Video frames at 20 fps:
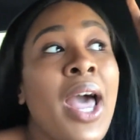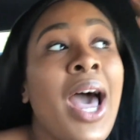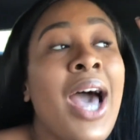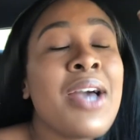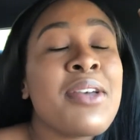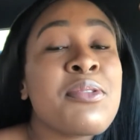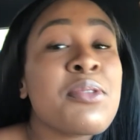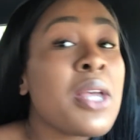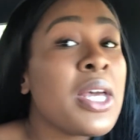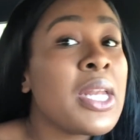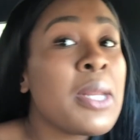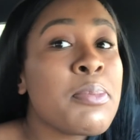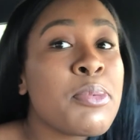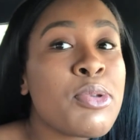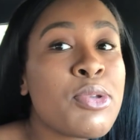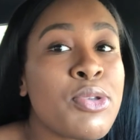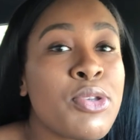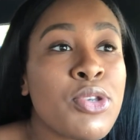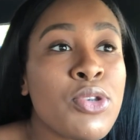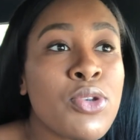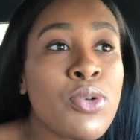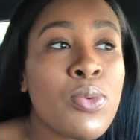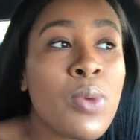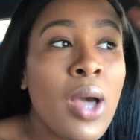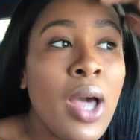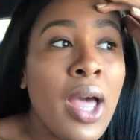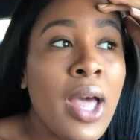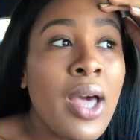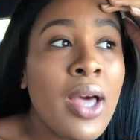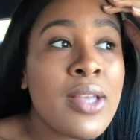I signed up to do
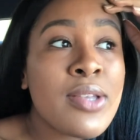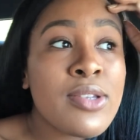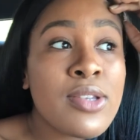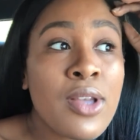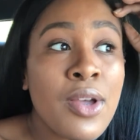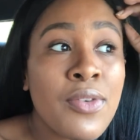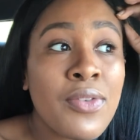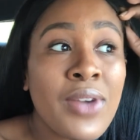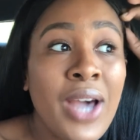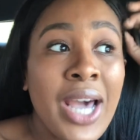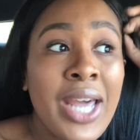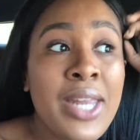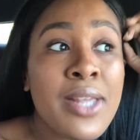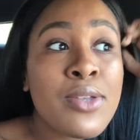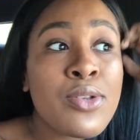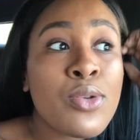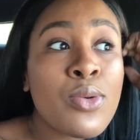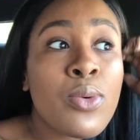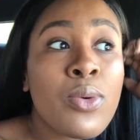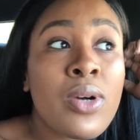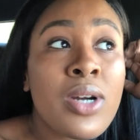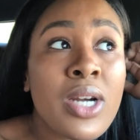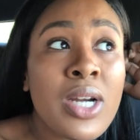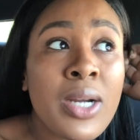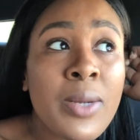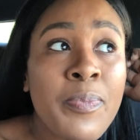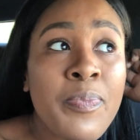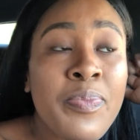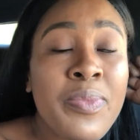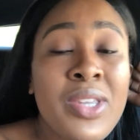a self-guided
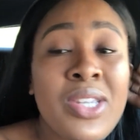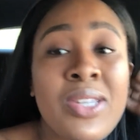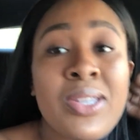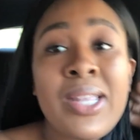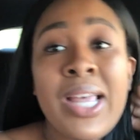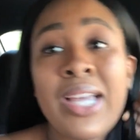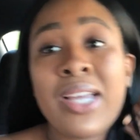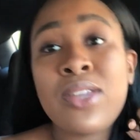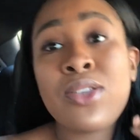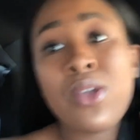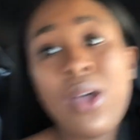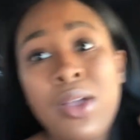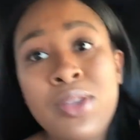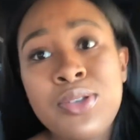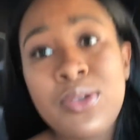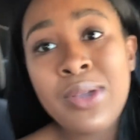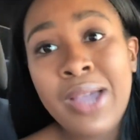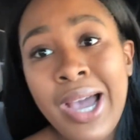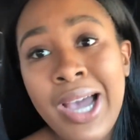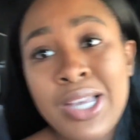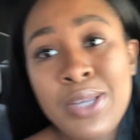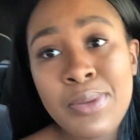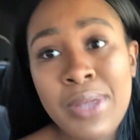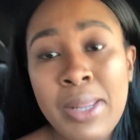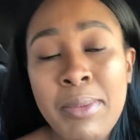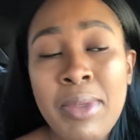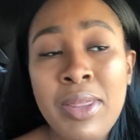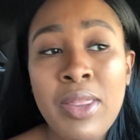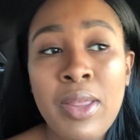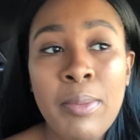tour so that I could talk to you guys while
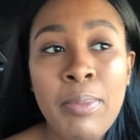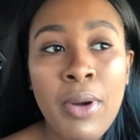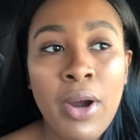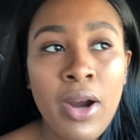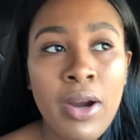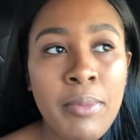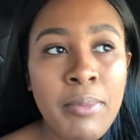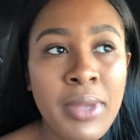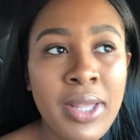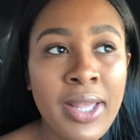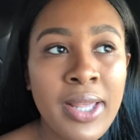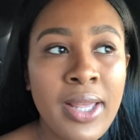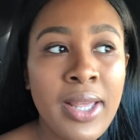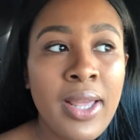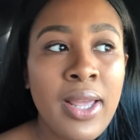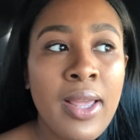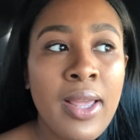I'm in the apartment,